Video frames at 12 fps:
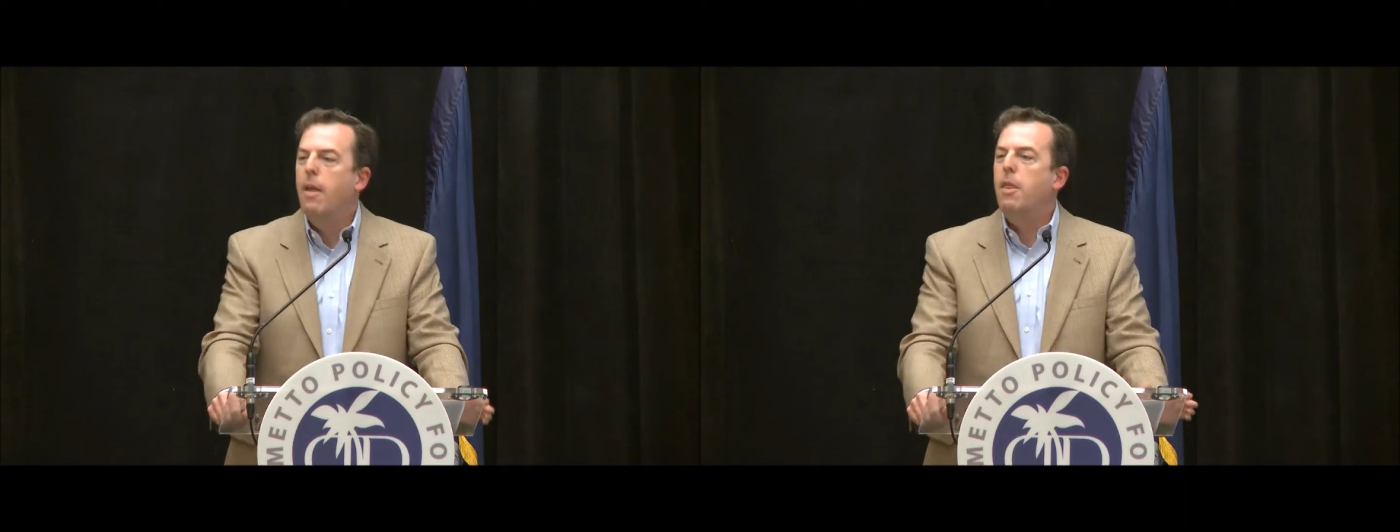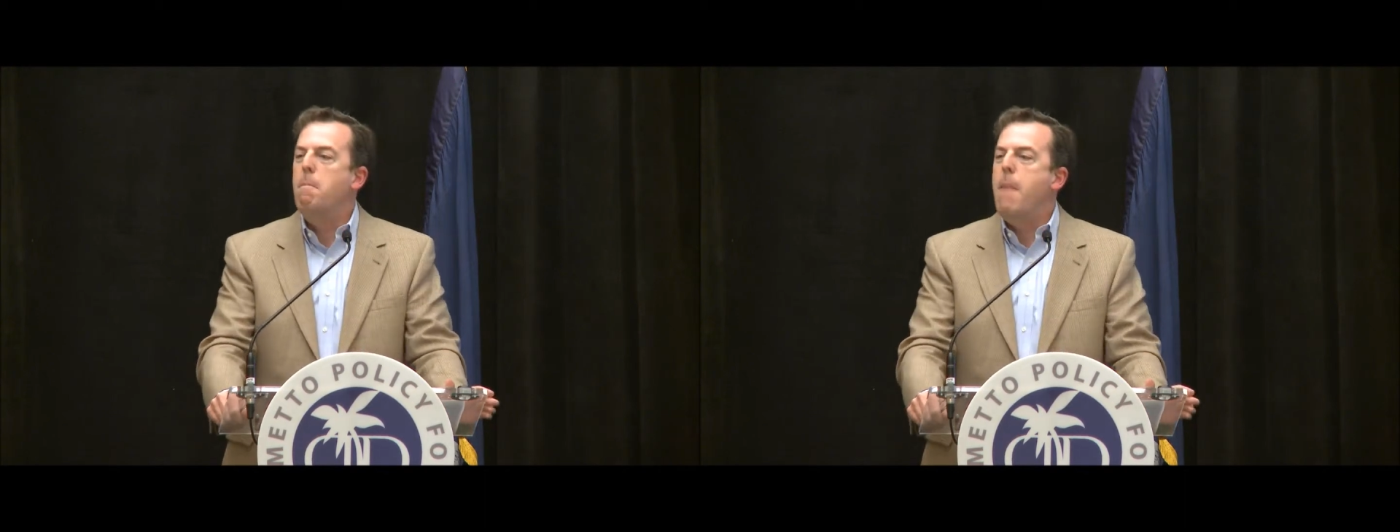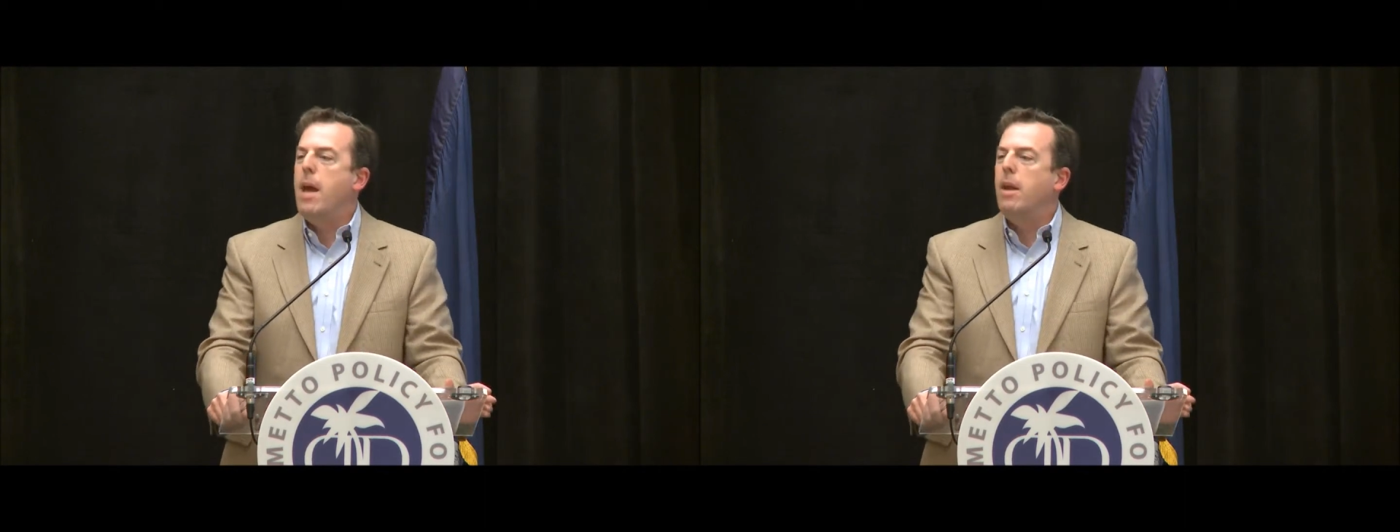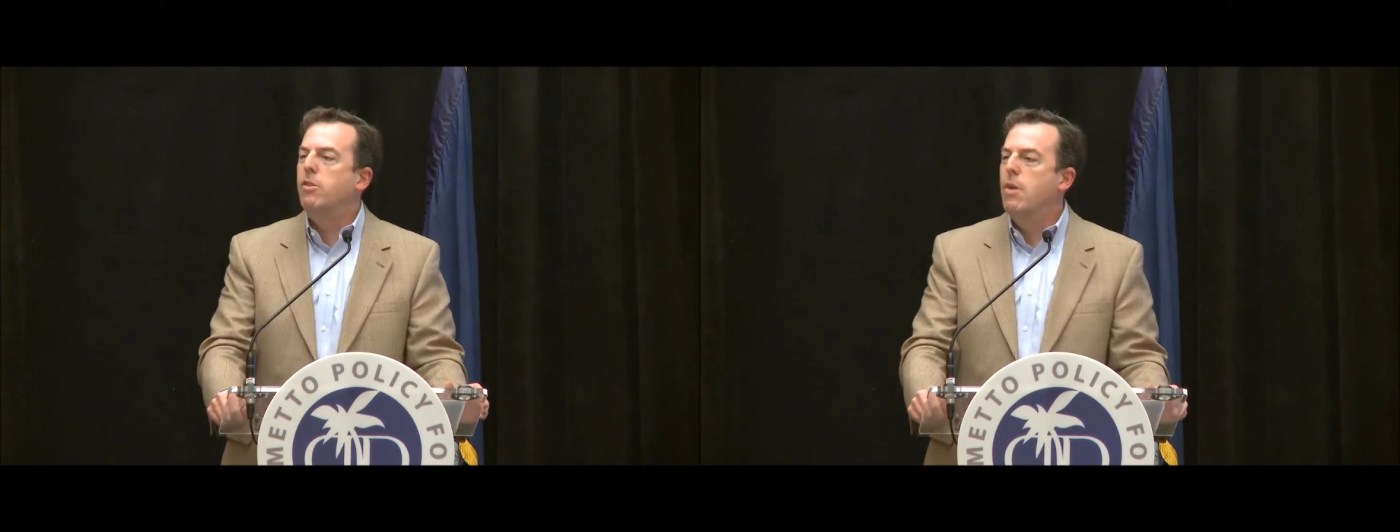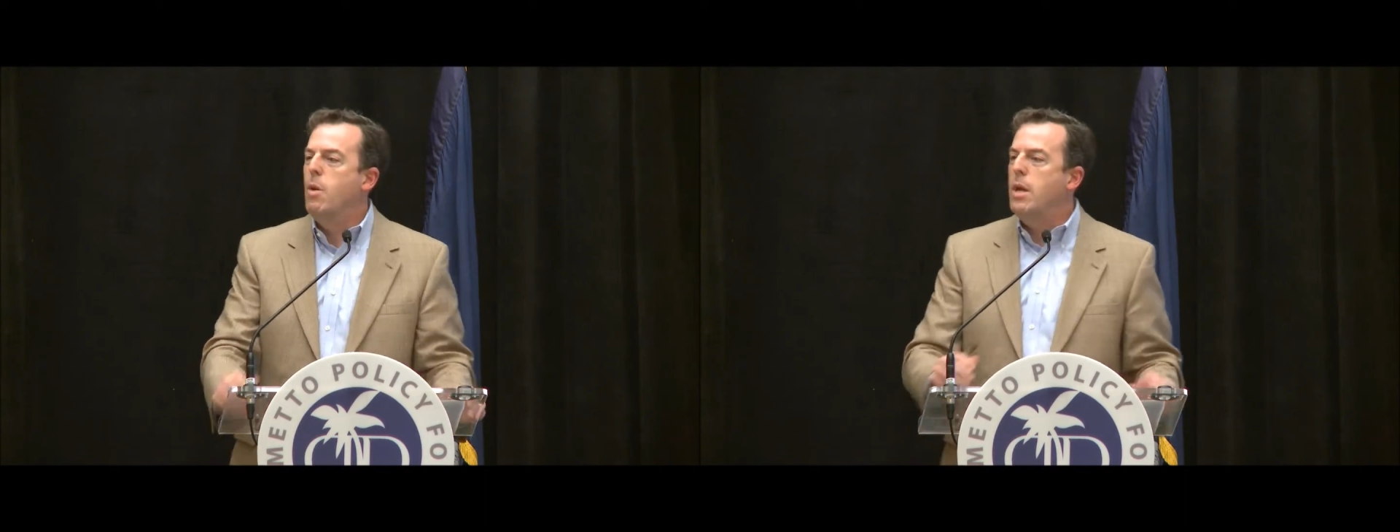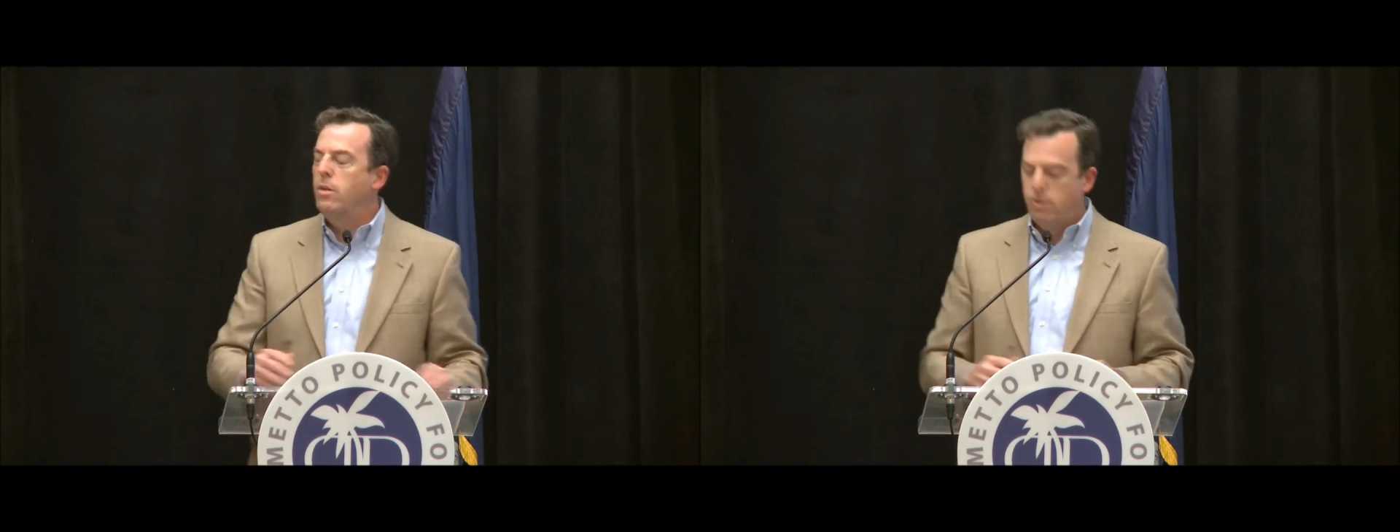the
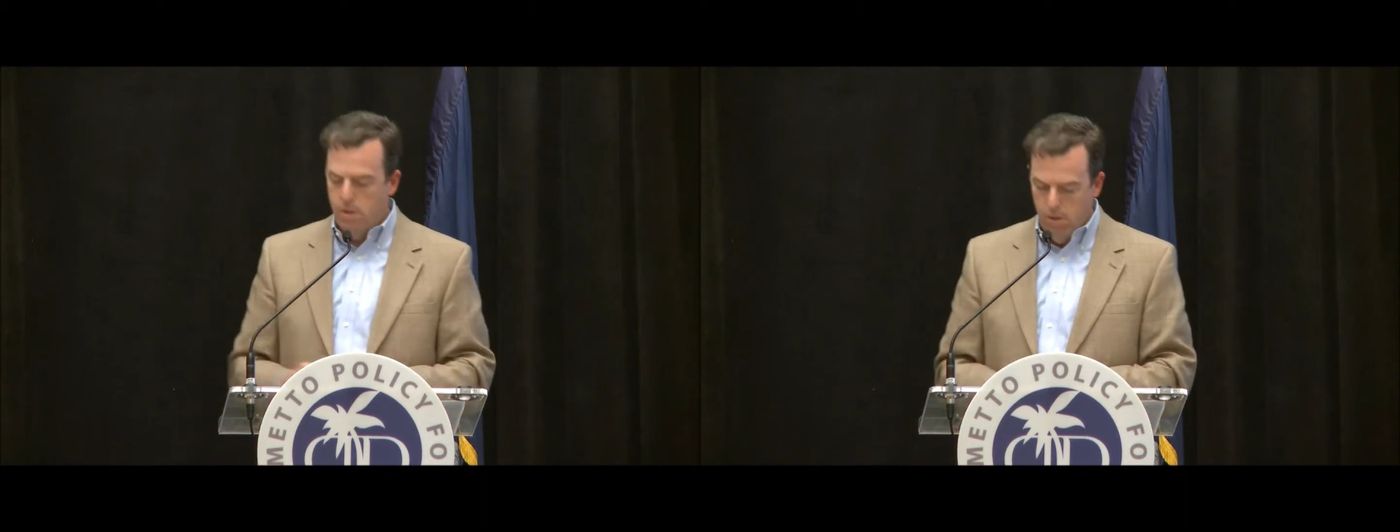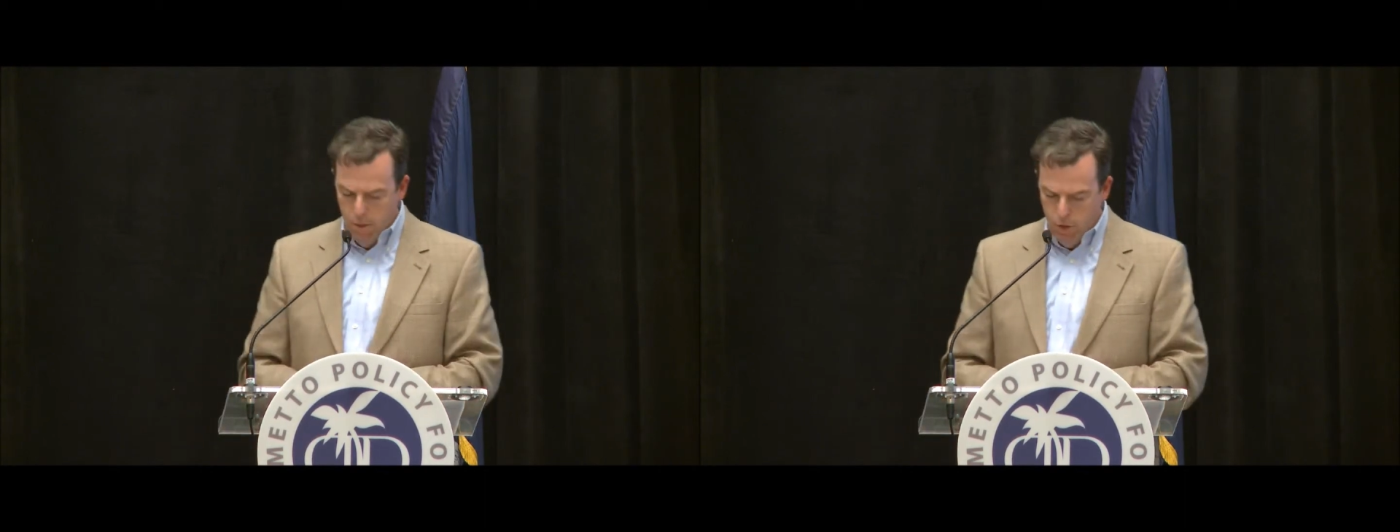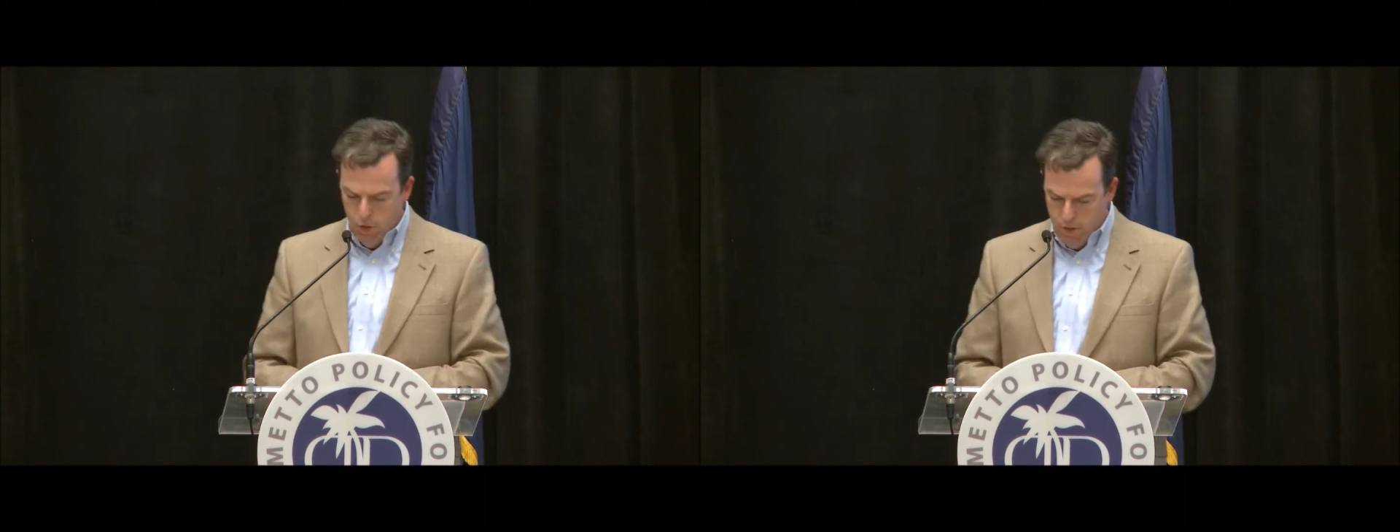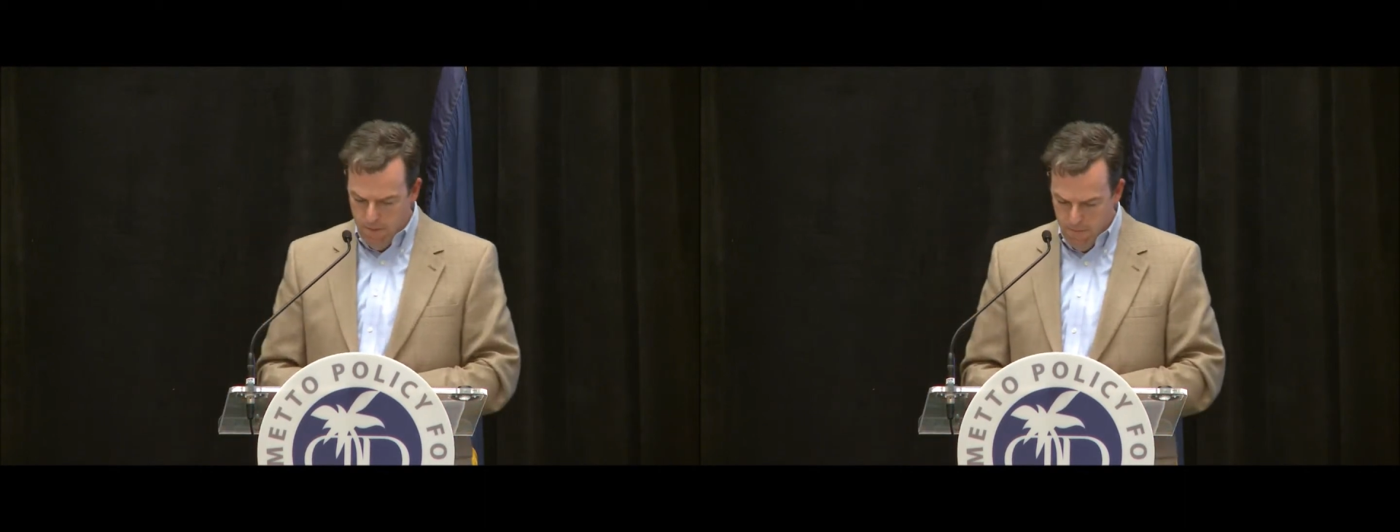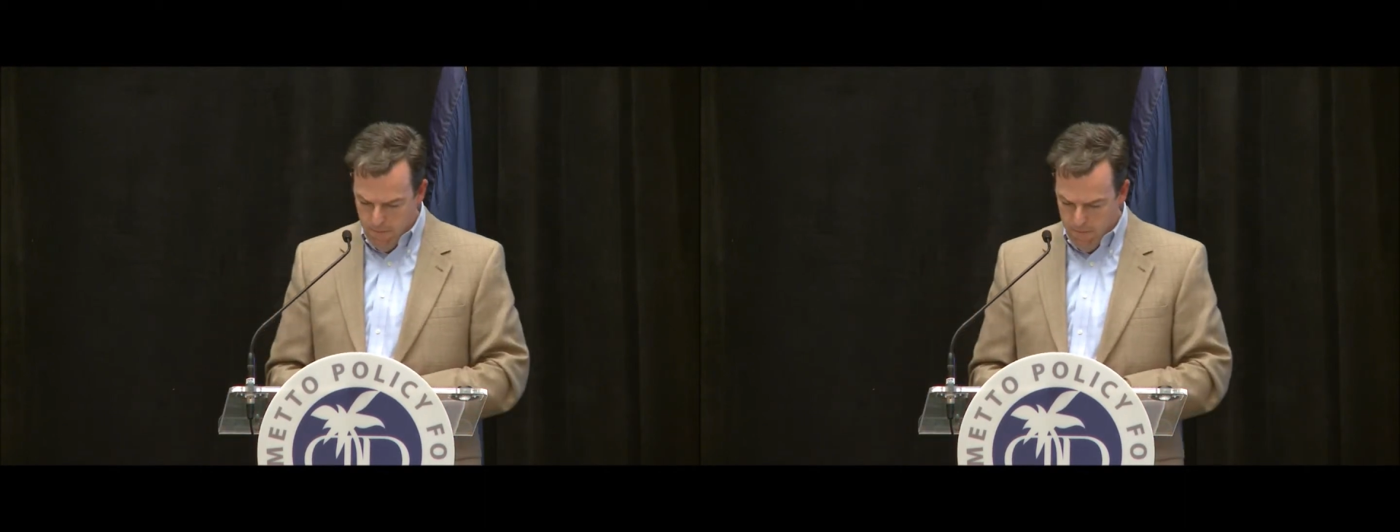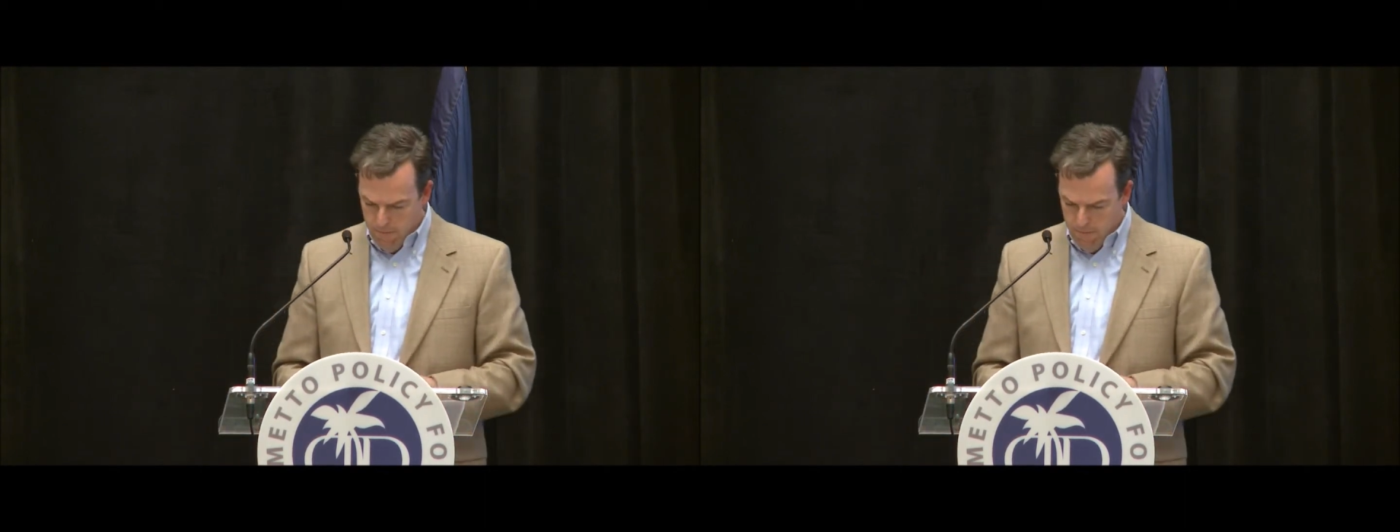Madisonian solution.